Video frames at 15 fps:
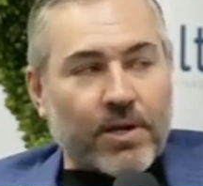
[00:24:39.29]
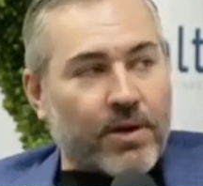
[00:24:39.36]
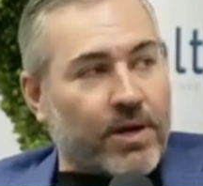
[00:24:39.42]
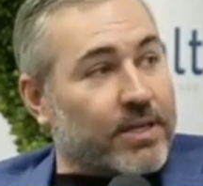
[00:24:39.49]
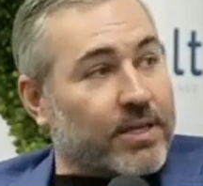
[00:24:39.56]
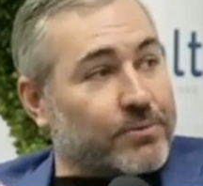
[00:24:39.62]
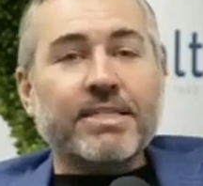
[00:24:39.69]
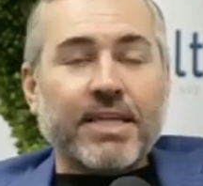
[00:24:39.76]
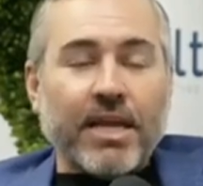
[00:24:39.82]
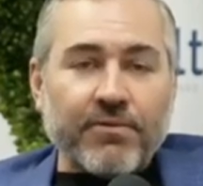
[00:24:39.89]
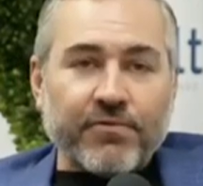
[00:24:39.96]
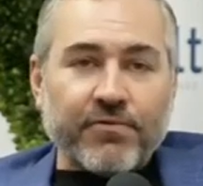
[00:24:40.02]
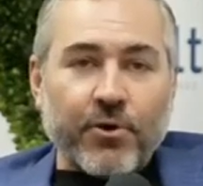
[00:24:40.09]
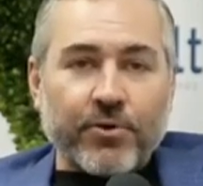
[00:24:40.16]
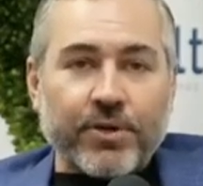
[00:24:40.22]
All right.
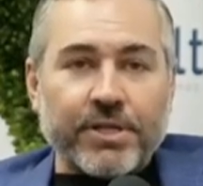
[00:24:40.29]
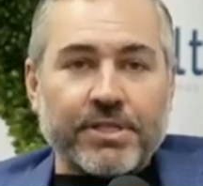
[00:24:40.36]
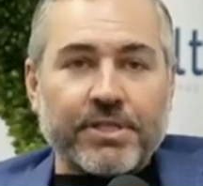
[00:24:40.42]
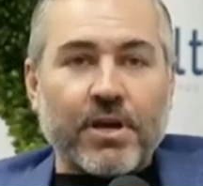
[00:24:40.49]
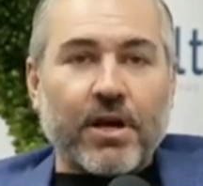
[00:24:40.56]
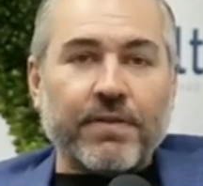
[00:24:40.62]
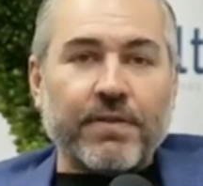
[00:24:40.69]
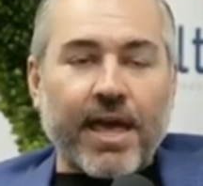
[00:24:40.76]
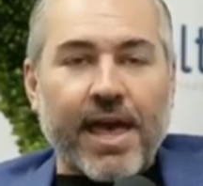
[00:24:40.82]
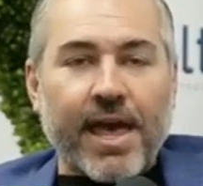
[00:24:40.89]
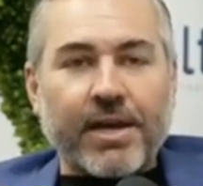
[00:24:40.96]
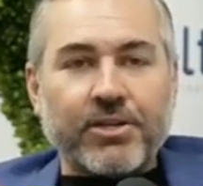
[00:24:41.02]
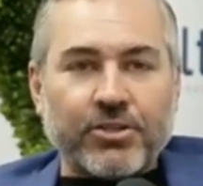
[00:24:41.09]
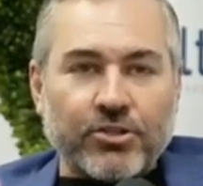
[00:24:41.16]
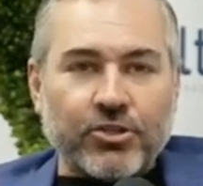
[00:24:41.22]
Stay focused on the
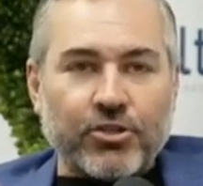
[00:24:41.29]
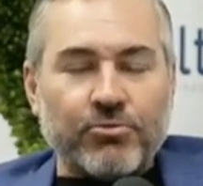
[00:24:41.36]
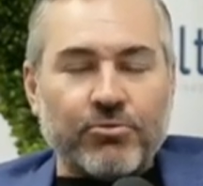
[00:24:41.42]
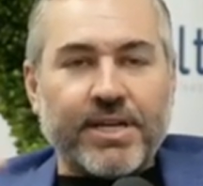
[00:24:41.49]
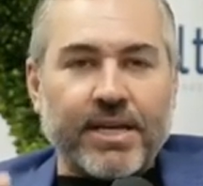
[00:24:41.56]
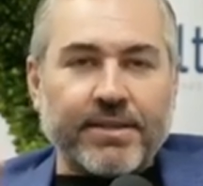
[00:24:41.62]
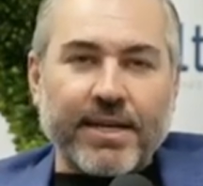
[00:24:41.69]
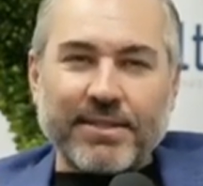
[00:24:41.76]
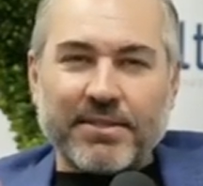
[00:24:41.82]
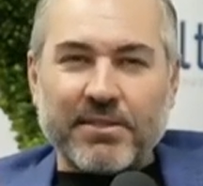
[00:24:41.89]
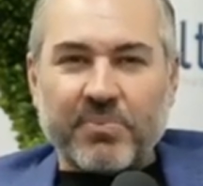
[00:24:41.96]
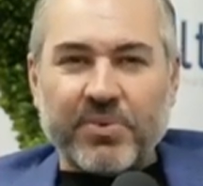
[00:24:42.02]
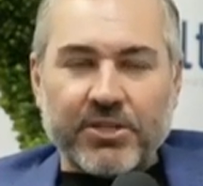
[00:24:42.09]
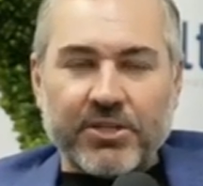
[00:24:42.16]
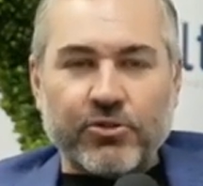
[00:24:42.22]
actions you take. That's
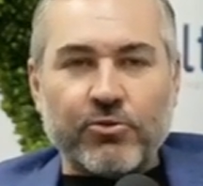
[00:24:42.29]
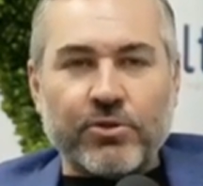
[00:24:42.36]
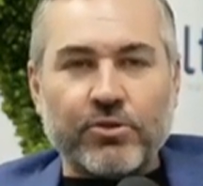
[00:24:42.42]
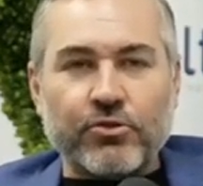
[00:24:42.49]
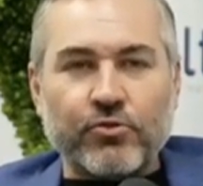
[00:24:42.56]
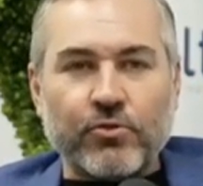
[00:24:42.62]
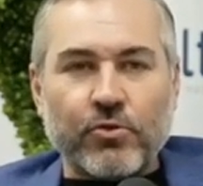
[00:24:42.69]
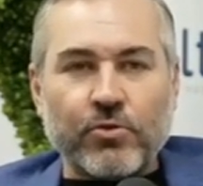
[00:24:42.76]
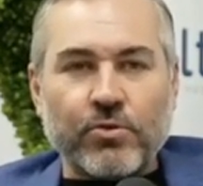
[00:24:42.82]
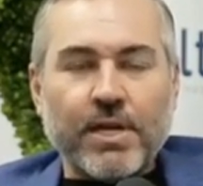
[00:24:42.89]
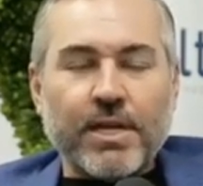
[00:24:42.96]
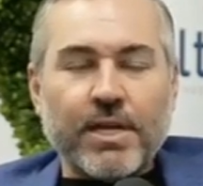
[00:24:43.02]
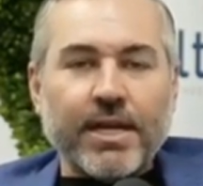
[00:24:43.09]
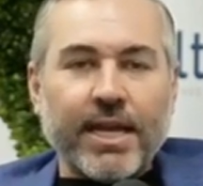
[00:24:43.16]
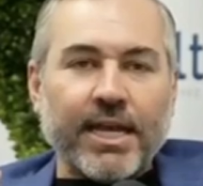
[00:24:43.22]
the piece you
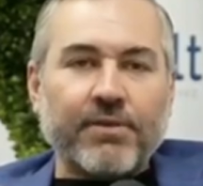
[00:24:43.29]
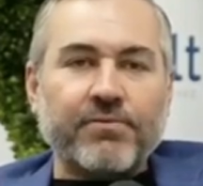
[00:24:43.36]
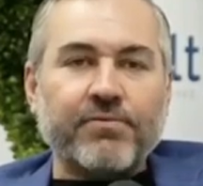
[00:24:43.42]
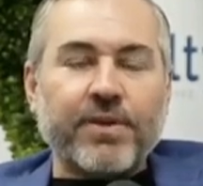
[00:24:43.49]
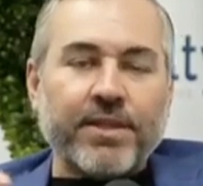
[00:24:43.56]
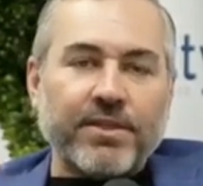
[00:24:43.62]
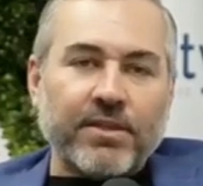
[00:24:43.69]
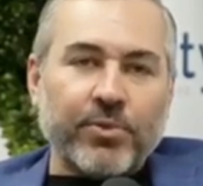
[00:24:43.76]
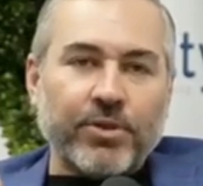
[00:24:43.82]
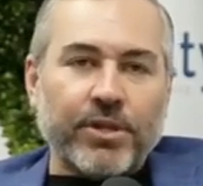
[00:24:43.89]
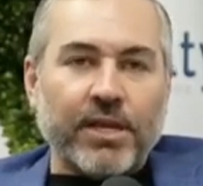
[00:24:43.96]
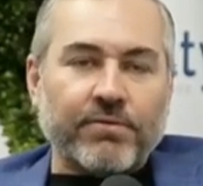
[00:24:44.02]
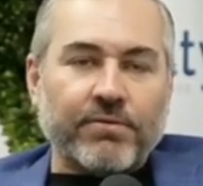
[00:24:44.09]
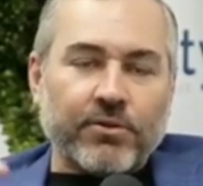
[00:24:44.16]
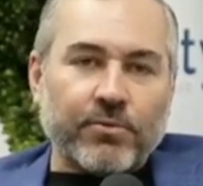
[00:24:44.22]
control, and have faith and
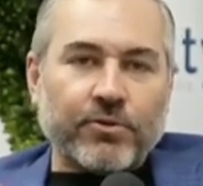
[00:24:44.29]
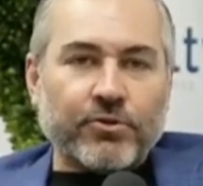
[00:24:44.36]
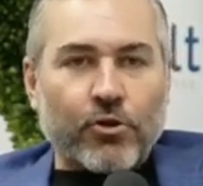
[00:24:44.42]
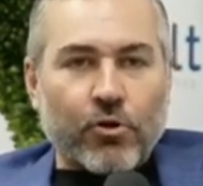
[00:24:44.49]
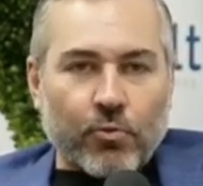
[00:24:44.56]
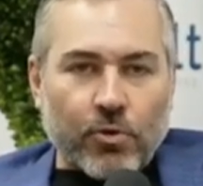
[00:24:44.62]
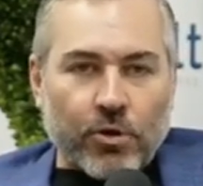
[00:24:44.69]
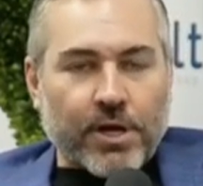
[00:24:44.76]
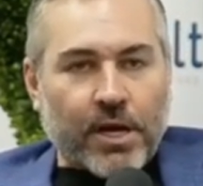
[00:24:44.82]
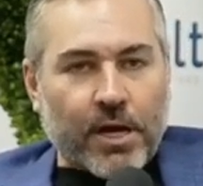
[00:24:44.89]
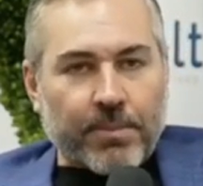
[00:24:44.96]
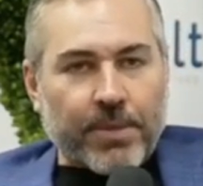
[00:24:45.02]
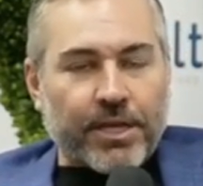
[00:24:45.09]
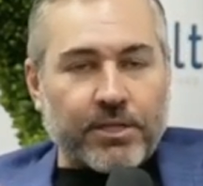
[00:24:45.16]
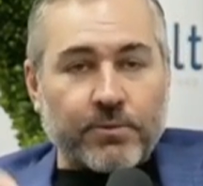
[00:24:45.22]
believe that the result will
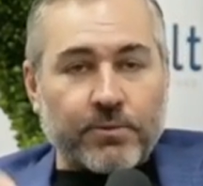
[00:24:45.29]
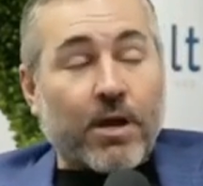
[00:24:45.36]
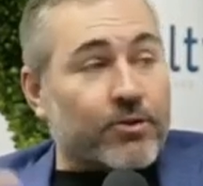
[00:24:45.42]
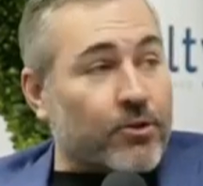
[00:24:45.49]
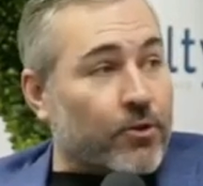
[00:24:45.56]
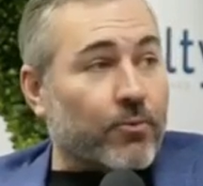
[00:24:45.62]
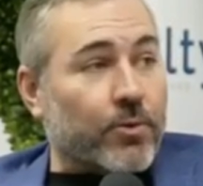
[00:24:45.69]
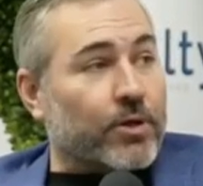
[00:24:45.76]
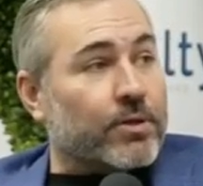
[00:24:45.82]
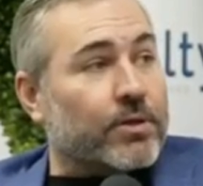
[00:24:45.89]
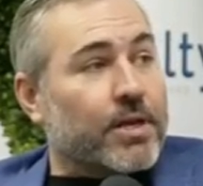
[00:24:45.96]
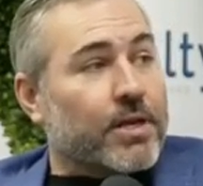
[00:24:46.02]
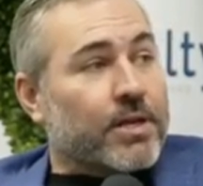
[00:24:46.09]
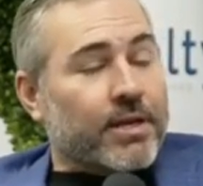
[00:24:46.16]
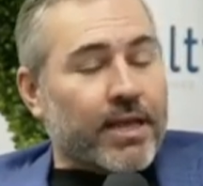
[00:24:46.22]
come, because we all know it will.